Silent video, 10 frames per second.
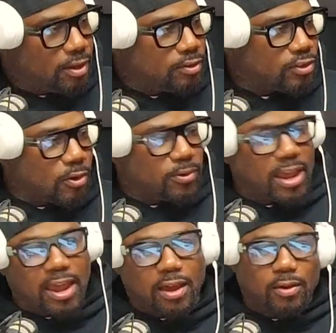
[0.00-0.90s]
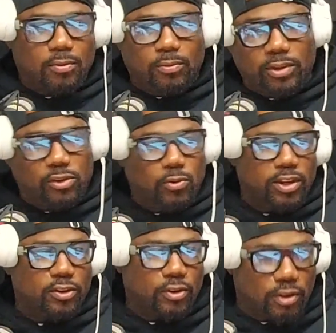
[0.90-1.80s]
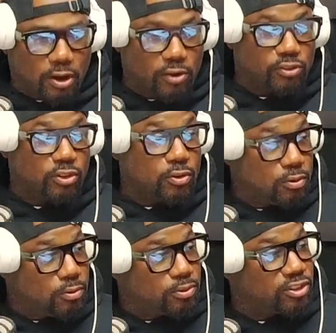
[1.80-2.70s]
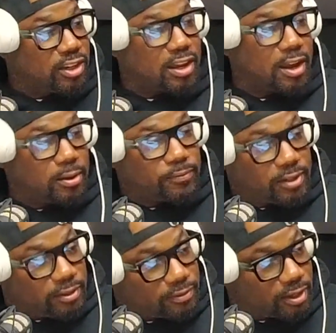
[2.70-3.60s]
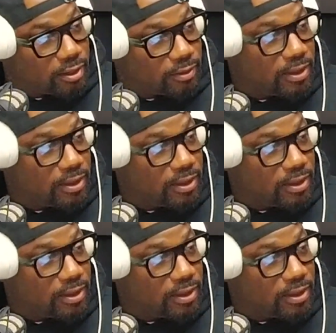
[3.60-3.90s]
So now when you in her school, she caring for these kids.